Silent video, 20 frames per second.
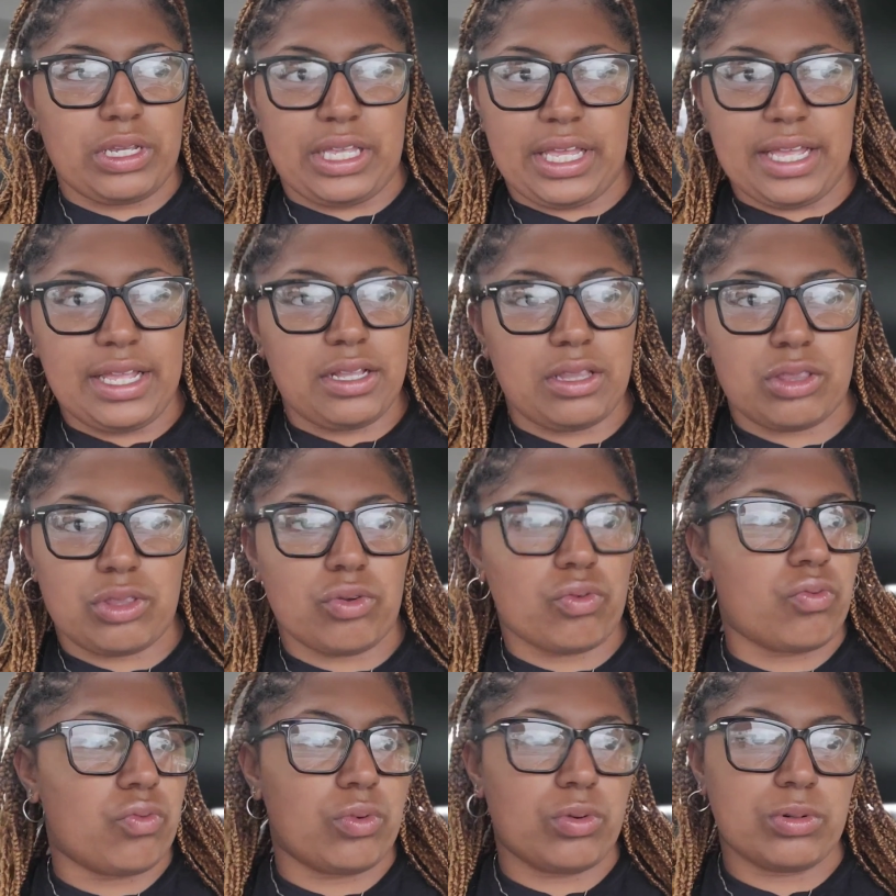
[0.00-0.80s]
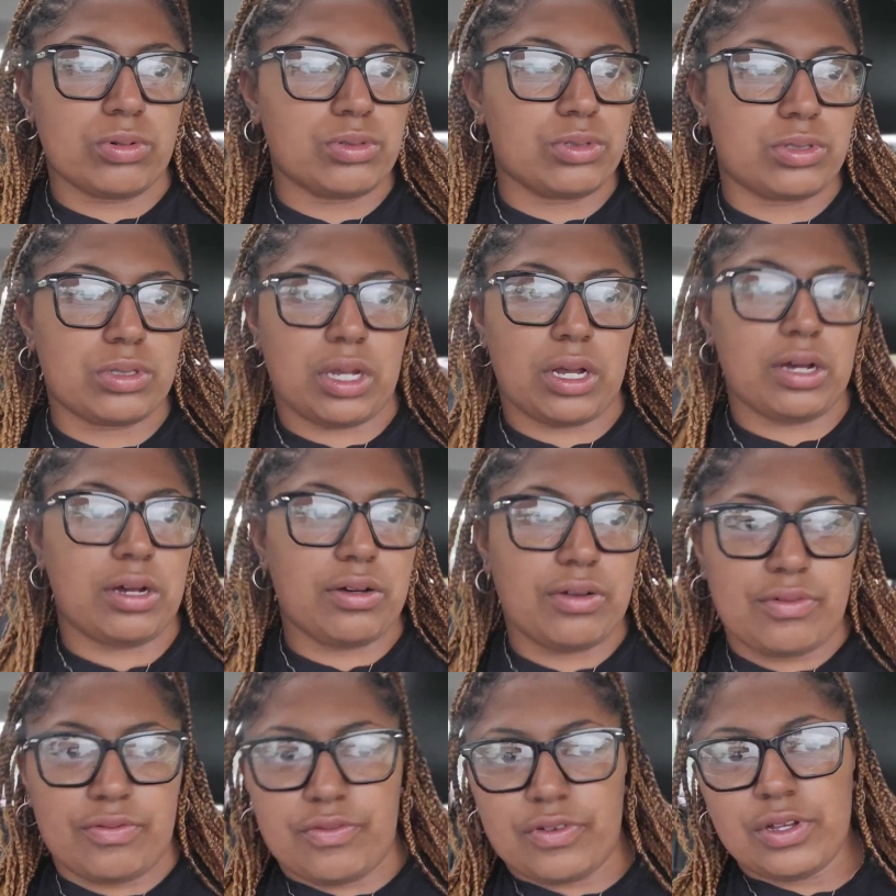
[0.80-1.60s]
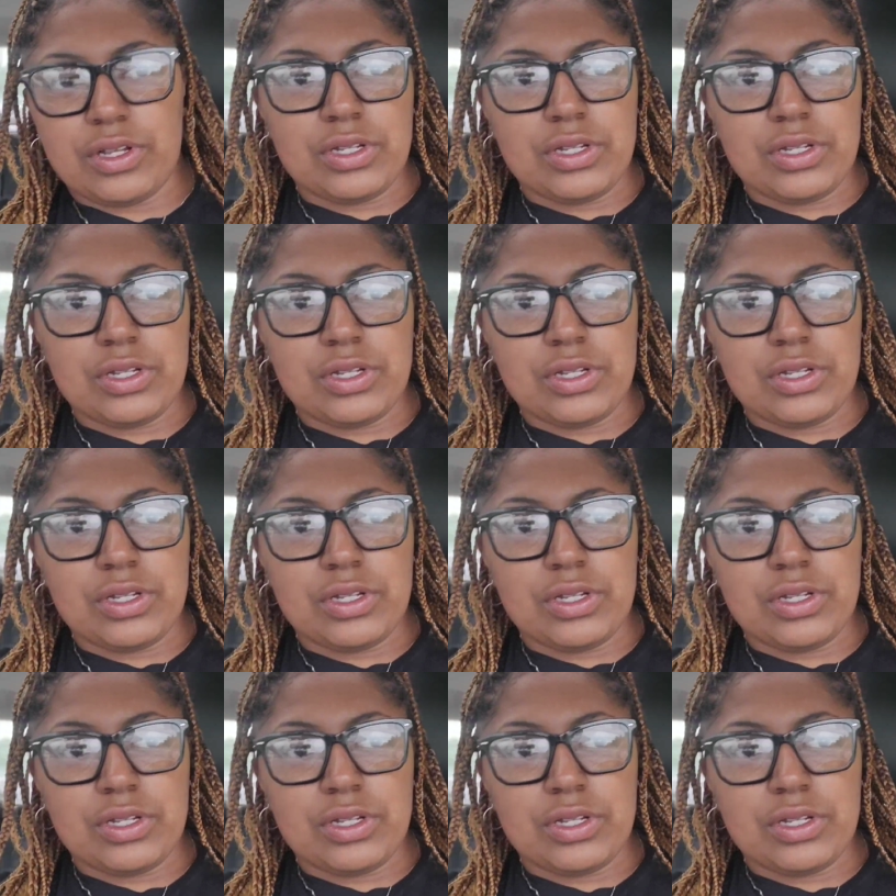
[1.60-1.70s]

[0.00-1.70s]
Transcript: get the rules of